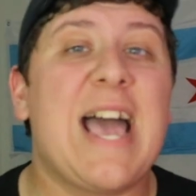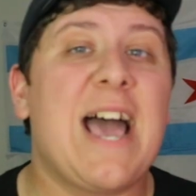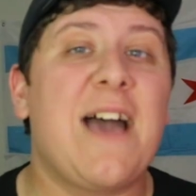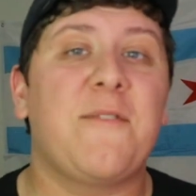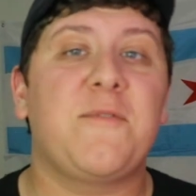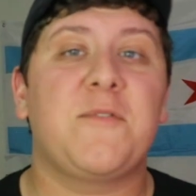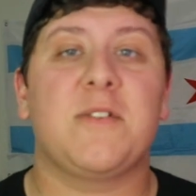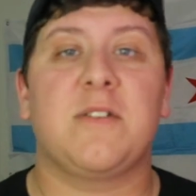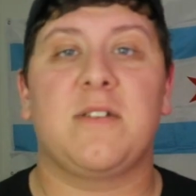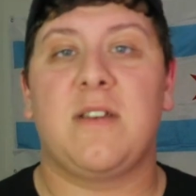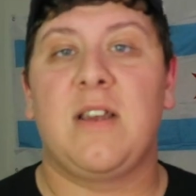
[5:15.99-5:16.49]

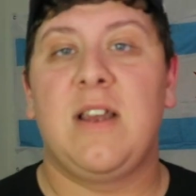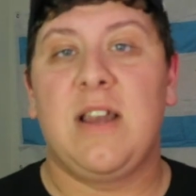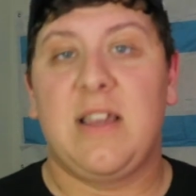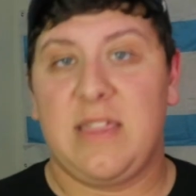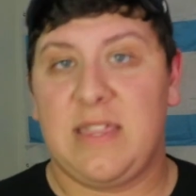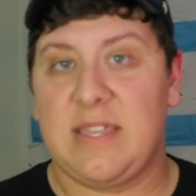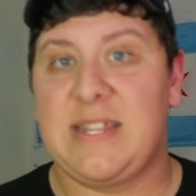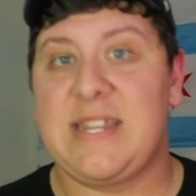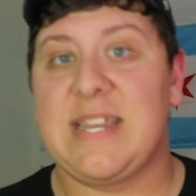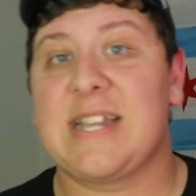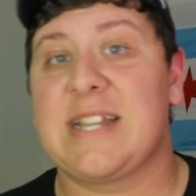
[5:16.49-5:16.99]
after
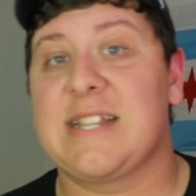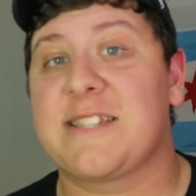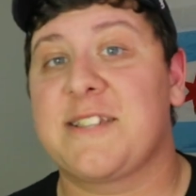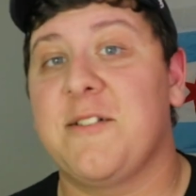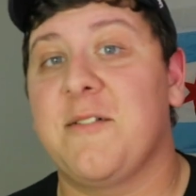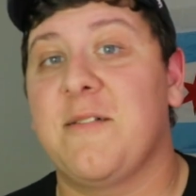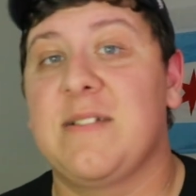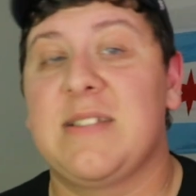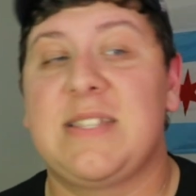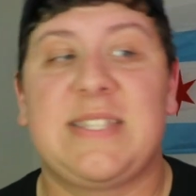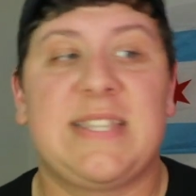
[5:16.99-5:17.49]
the tickets
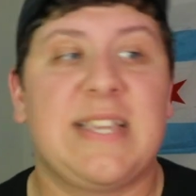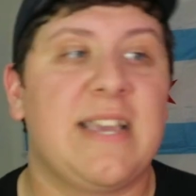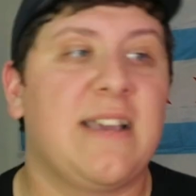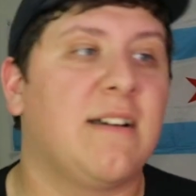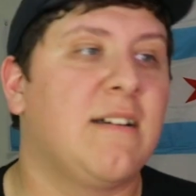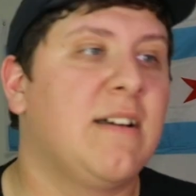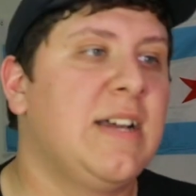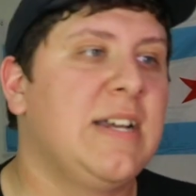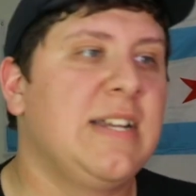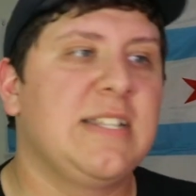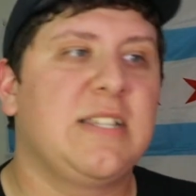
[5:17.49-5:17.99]
go on
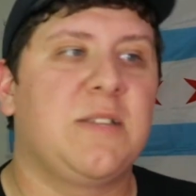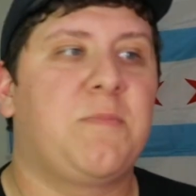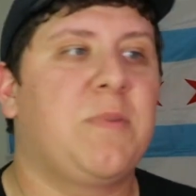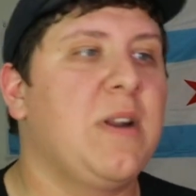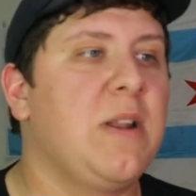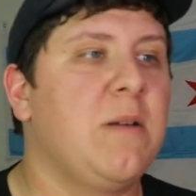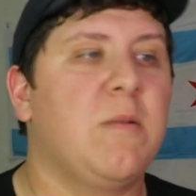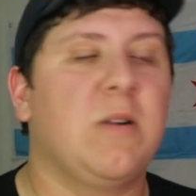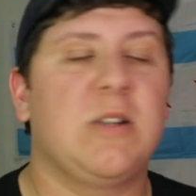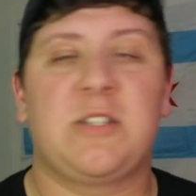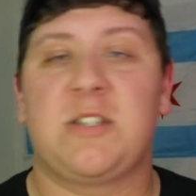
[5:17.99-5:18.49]
sale, to
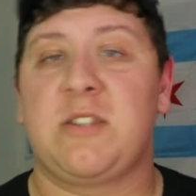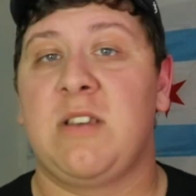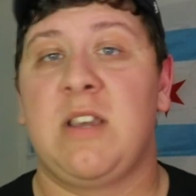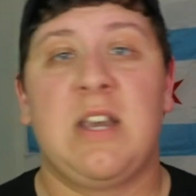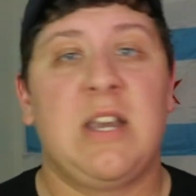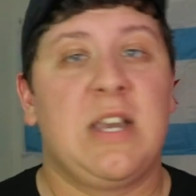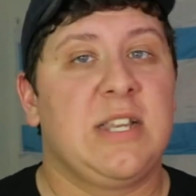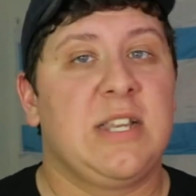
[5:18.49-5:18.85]
pretty much